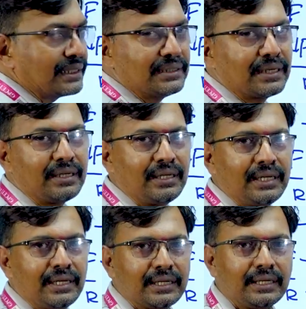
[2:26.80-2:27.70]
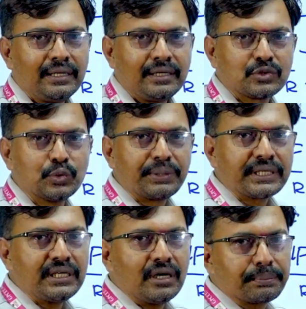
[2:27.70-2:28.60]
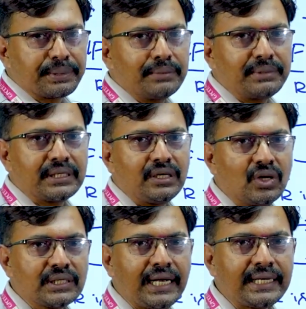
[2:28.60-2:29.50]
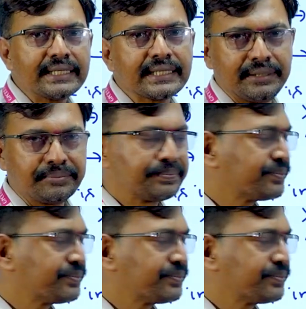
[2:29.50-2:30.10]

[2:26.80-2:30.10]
that is a super key or primary key or candidate key.